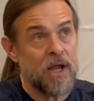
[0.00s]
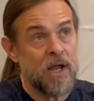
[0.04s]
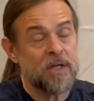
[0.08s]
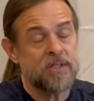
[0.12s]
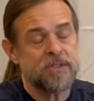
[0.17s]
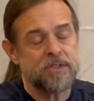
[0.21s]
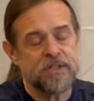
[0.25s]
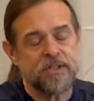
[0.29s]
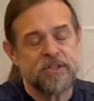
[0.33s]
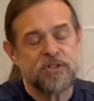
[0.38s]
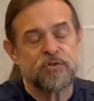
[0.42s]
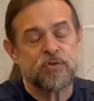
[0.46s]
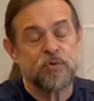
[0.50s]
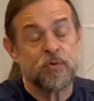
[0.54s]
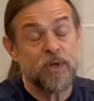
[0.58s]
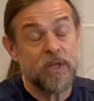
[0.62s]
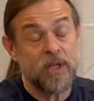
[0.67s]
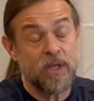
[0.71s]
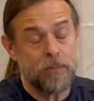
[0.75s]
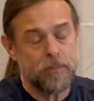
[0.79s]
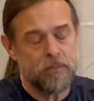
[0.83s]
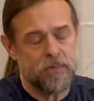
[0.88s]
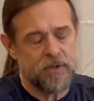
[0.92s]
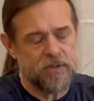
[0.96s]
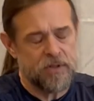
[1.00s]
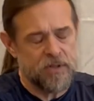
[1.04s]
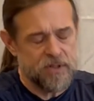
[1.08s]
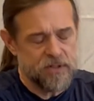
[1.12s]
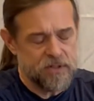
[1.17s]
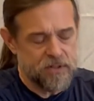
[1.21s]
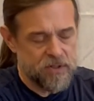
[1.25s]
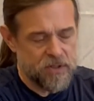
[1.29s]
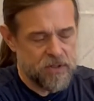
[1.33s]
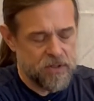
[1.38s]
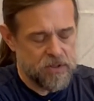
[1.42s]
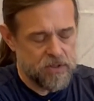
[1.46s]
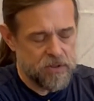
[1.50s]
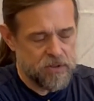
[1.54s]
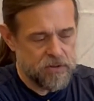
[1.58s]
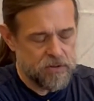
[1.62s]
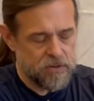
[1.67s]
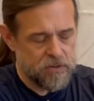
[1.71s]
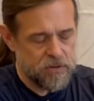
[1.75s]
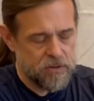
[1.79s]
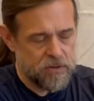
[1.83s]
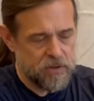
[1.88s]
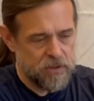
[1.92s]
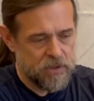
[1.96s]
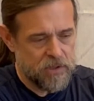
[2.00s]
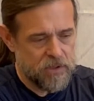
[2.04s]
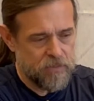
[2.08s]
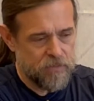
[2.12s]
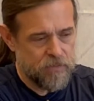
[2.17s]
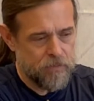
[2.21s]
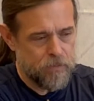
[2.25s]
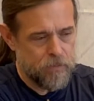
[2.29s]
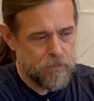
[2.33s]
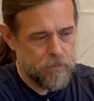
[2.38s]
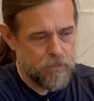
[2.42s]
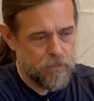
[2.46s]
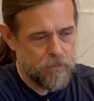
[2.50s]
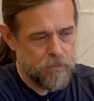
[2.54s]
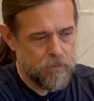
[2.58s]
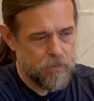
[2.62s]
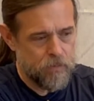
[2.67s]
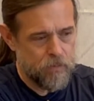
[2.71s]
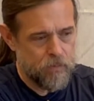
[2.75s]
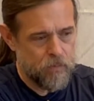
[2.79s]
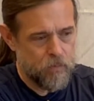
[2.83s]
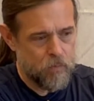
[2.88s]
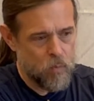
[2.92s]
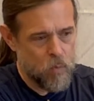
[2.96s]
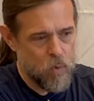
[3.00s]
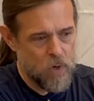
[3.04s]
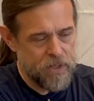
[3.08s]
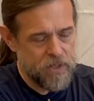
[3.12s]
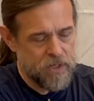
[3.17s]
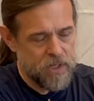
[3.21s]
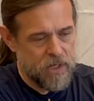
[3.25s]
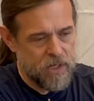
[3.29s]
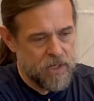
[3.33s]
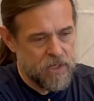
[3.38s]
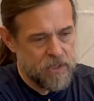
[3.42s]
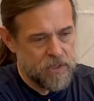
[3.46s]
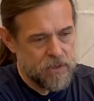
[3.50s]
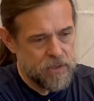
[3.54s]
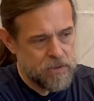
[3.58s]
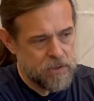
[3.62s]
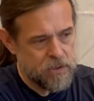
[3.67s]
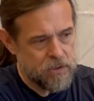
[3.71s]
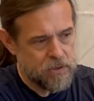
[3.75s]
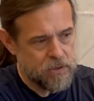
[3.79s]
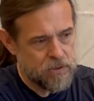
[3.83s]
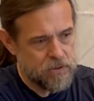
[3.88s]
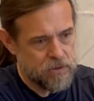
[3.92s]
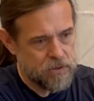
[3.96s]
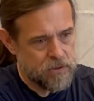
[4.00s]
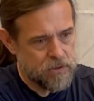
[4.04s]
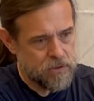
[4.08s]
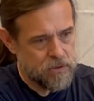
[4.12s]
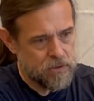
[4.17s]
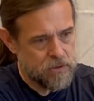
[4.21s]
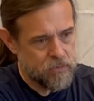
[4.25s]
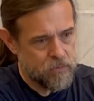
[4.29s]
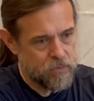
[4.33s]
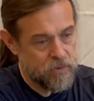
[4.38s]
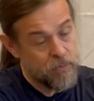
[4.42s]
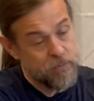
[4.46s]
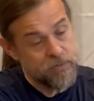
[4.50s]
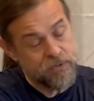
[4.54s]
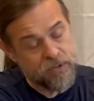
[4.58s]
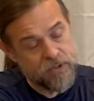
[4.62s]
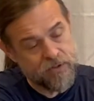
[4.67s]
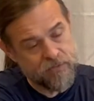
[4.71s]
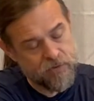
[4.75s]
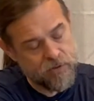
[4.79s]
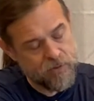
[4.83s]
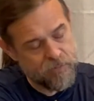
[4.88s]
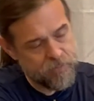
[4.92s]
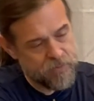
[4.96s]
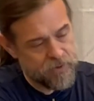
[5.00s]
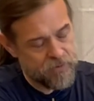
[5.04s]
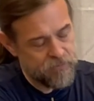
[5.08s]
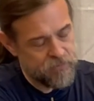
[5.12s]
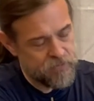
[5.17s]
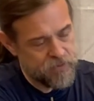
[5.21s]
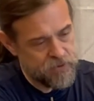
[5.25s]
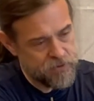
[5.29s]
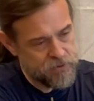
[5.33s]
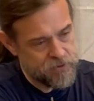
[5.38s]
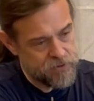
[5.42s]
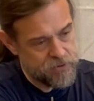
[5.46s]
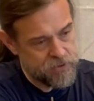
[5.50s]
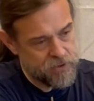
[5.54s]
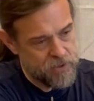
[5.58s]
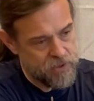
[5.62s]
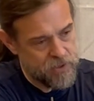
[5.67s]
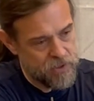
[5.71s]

actually dreamed of this song. One night when I was living in Memphis,